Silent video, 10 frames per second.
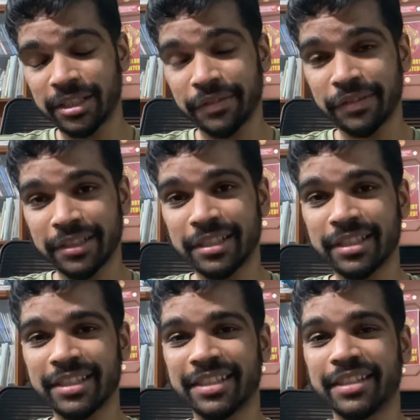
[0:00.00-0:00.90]

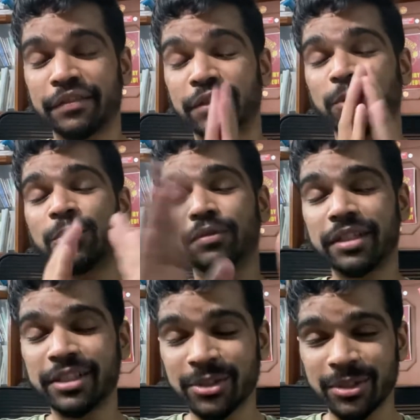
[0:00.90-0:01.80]
efforts, after
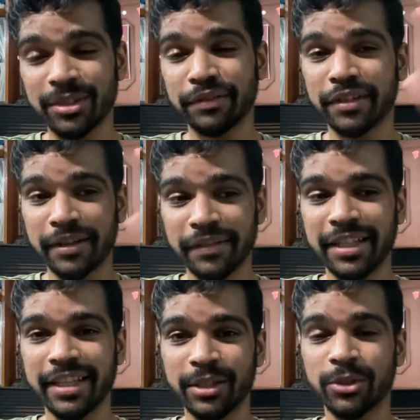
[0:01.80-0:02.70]
COVID is gone, after
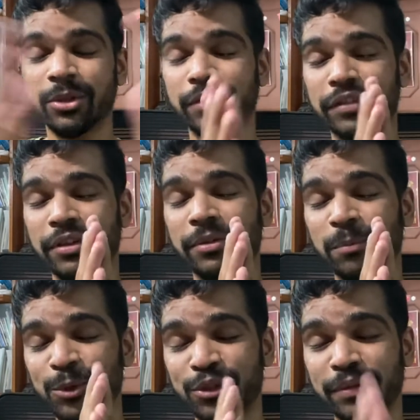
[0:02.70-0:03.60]
everything is gone, after
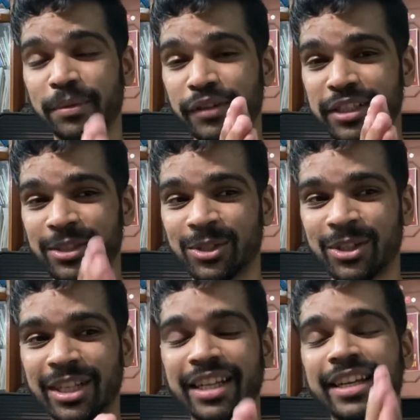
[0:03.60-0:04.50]
most of my friends are
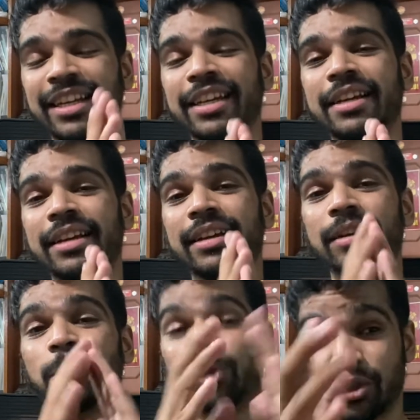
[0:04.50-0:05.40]
gone, and most